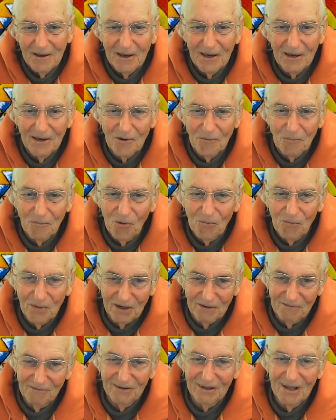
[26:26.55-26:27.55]
in a moment
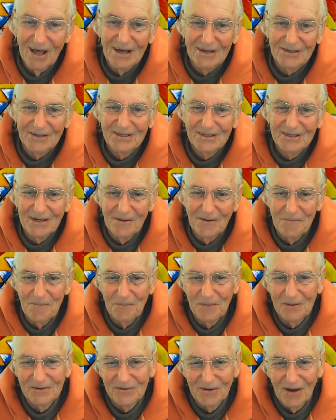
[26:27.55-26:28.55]
of lust, and
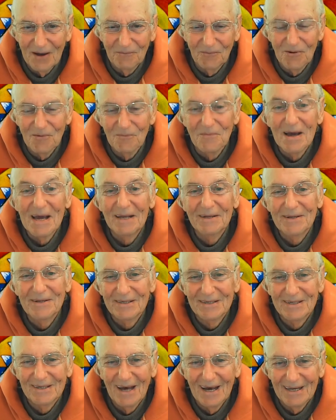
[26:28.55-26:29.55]
so I'm
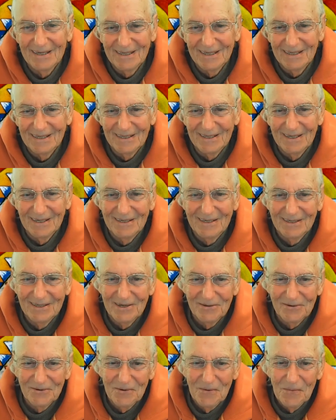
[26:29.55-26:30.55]
romanticizing this to
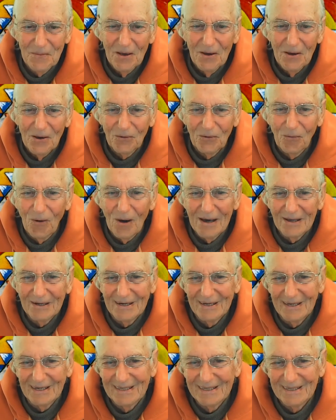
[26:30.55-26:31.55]
quite an
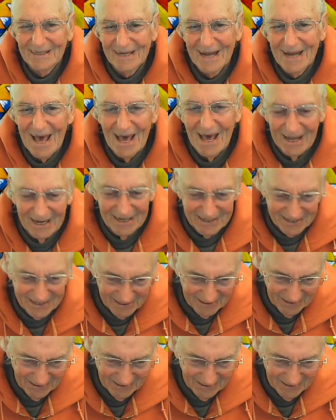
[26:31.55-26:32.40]
extent.